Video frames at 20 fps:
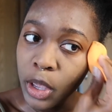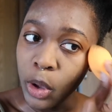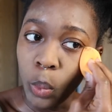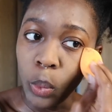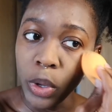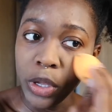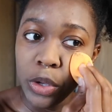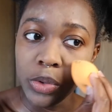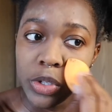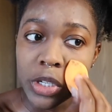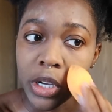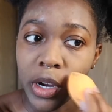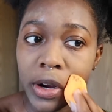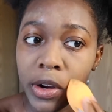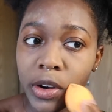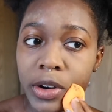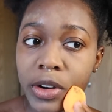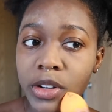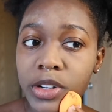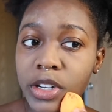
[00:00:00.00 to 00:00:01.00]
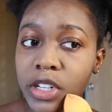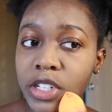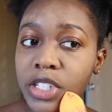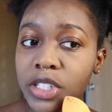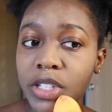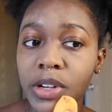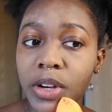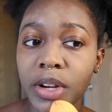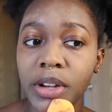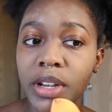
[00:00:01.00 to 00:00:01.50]
when you turn a
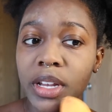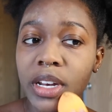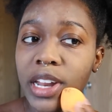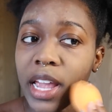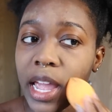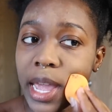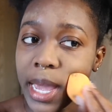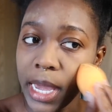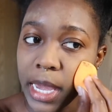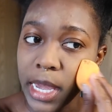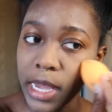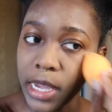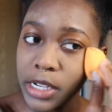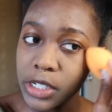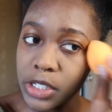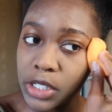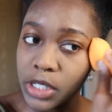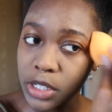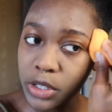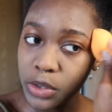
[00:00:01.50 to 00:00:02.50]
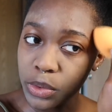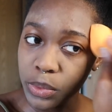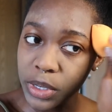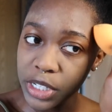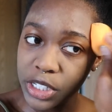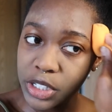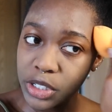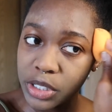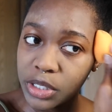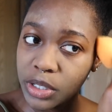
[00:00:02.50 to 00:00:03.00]
certain age and you
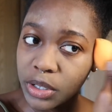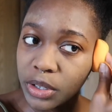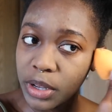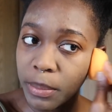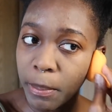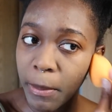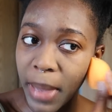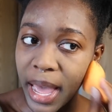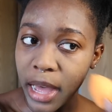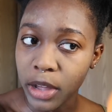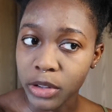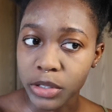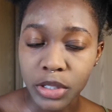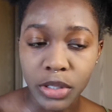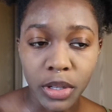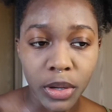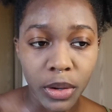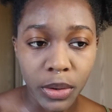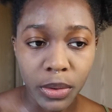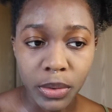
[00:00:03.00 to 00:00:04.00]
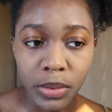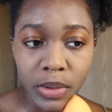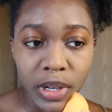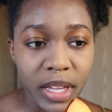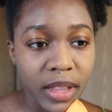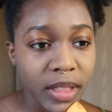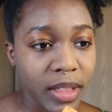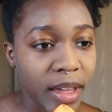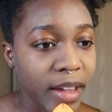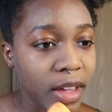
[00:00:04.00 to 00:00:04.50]
reach a certain milestone
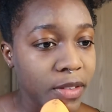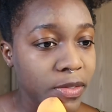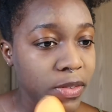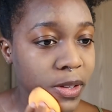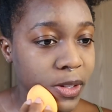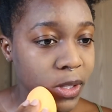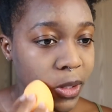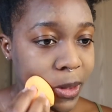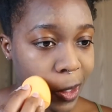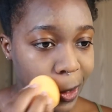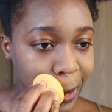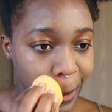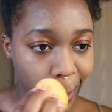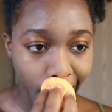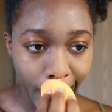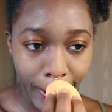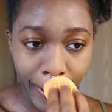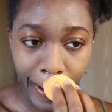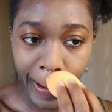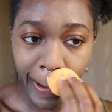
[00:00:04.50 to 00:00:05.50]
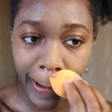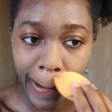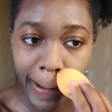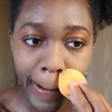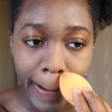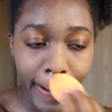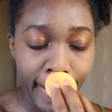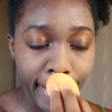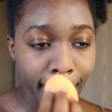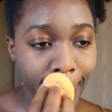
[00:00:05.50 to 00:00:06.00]
in life and things like that,
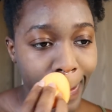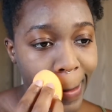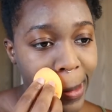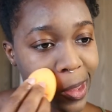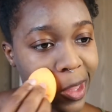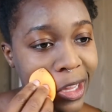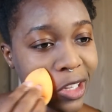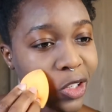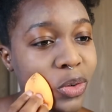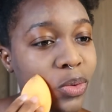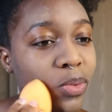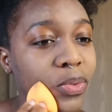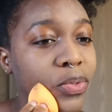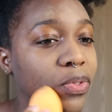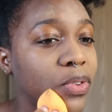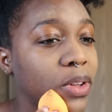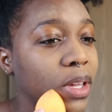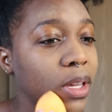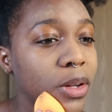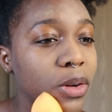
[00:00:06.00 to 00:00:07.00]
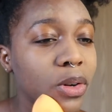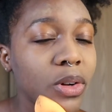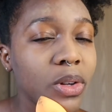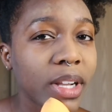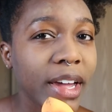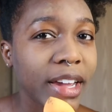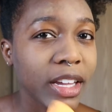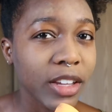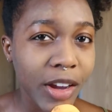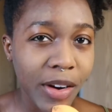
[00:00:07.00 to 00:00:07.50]
that you feel
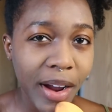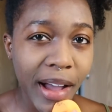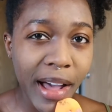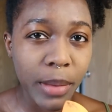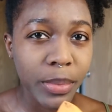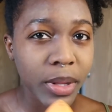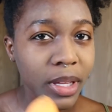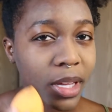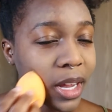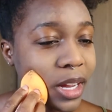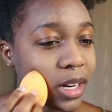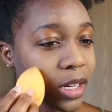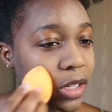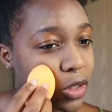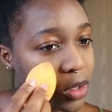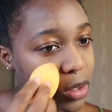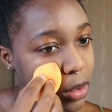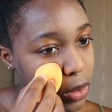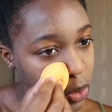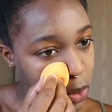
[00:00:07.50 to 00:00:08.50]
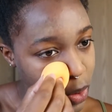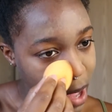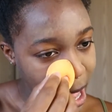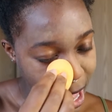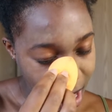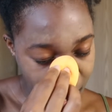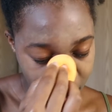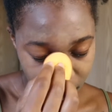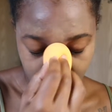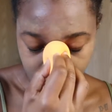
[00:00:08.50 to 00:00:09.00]
like you're obligated to
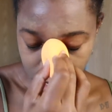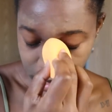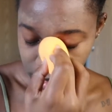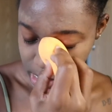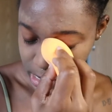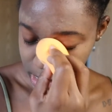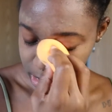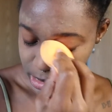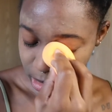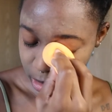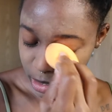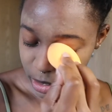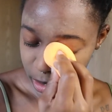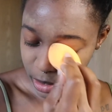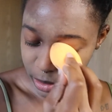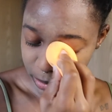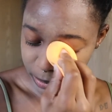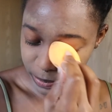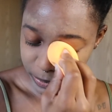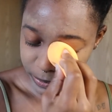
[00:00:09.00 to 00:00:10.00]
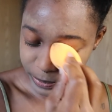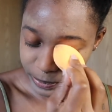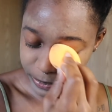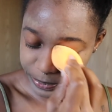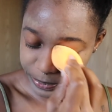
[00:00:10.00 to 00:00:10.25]
have these um